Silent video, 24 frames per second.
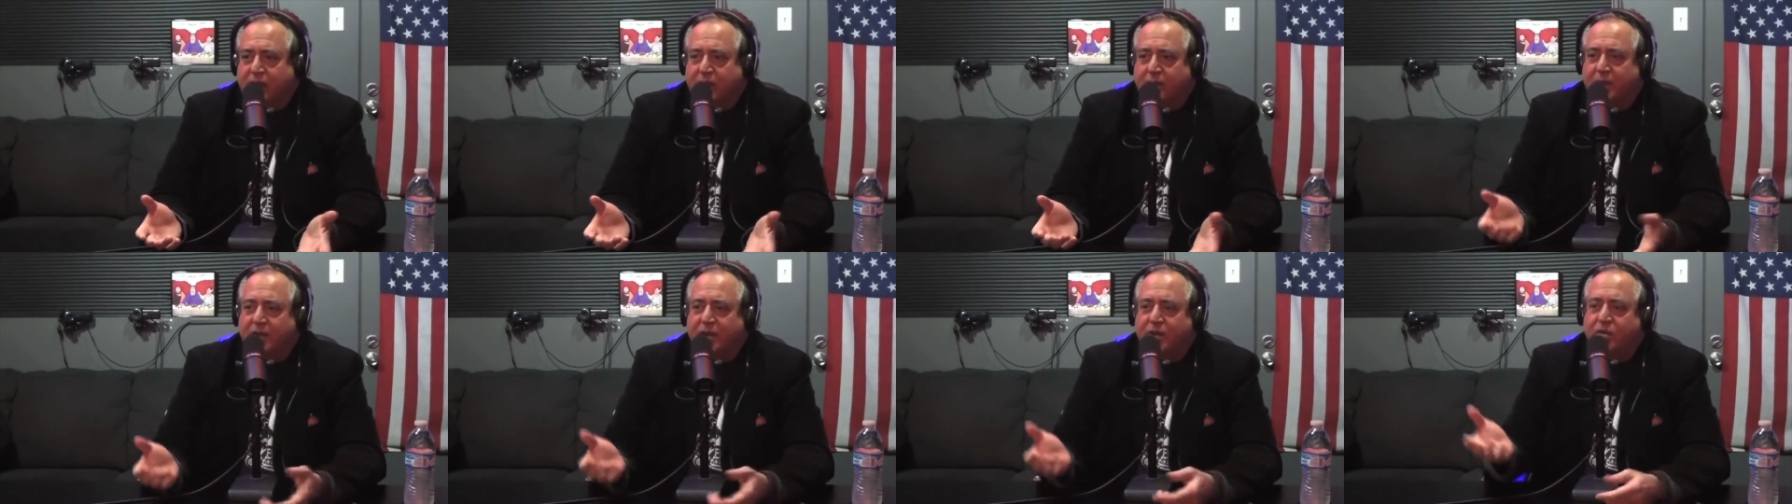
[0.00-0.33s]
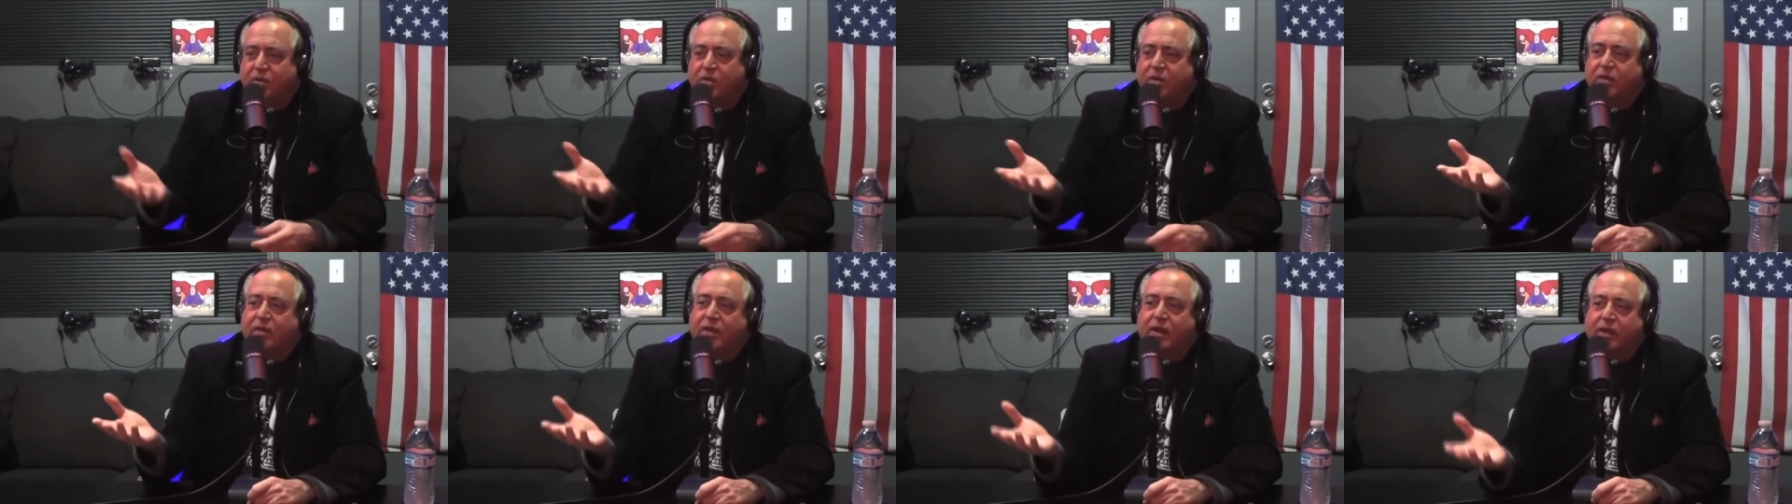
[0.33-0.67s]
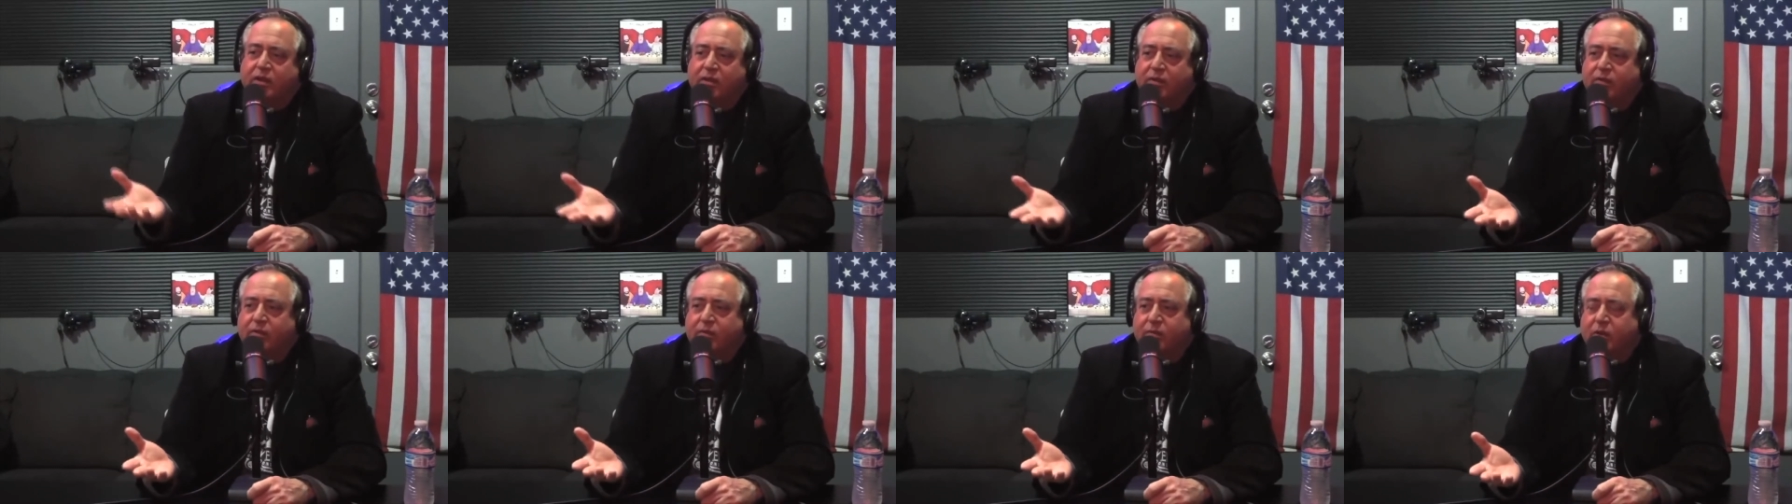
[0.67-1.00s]
I mean, you know that
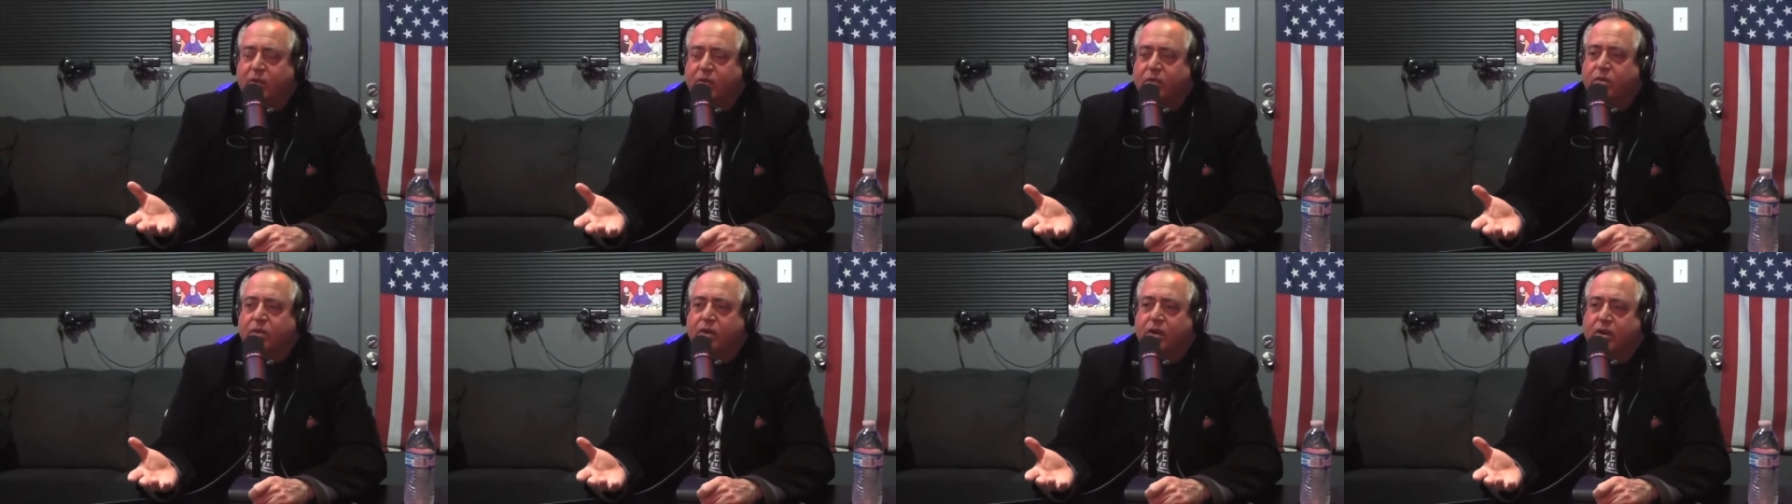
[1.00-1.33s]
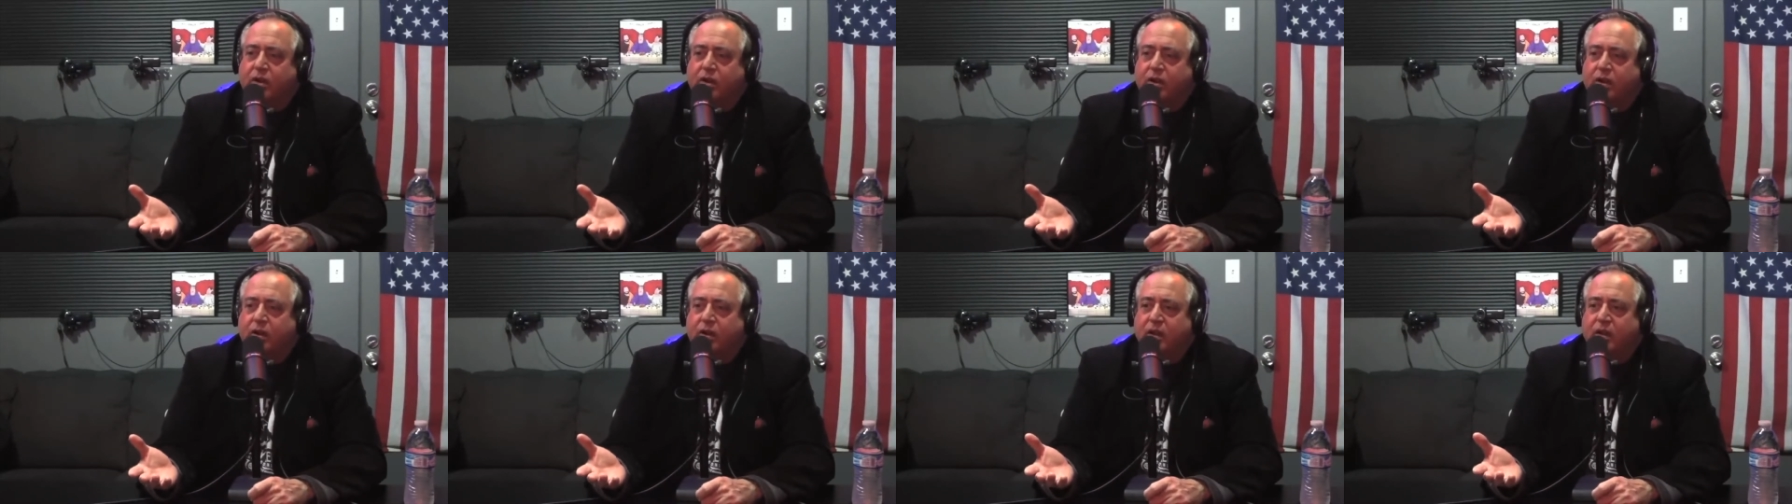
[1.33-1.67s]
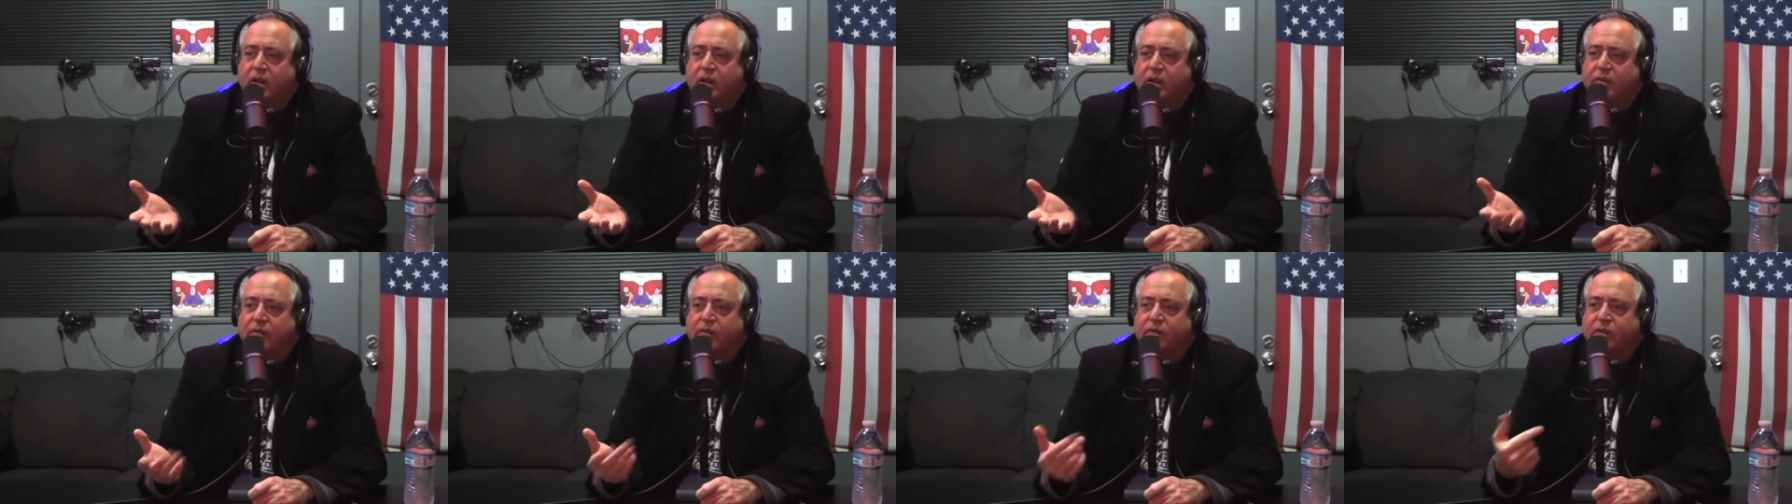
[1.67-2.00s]
you're from New York
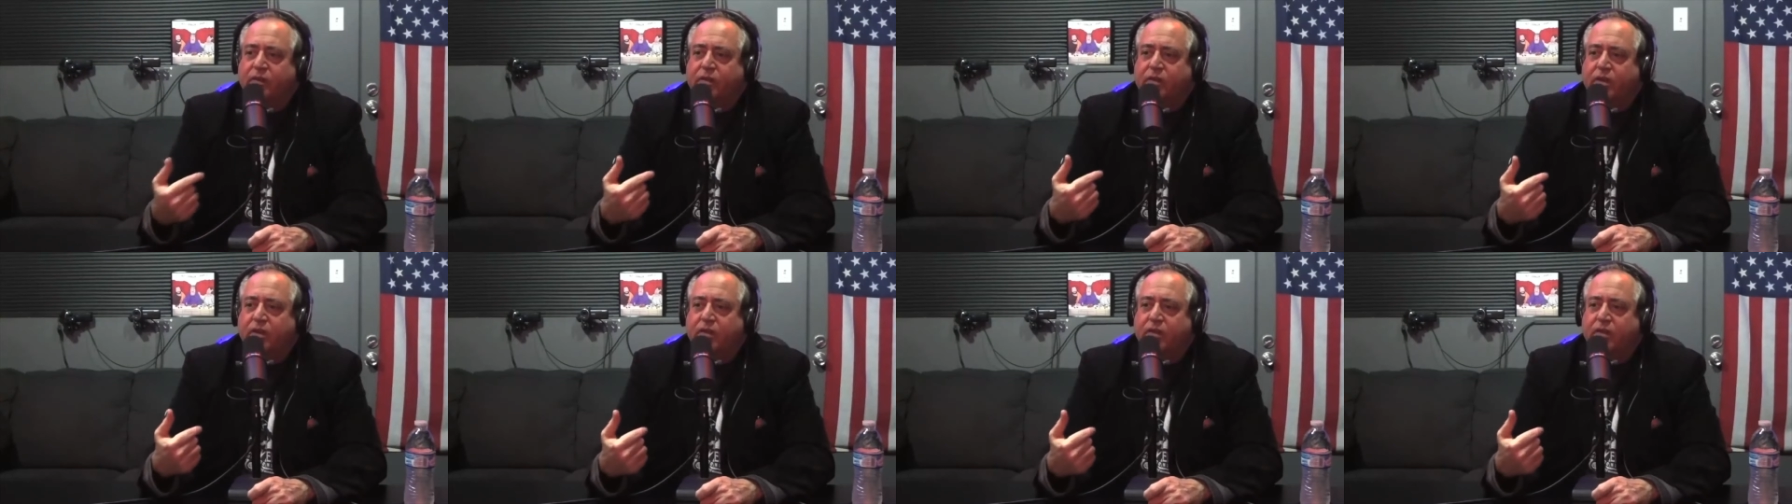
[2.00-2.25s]
if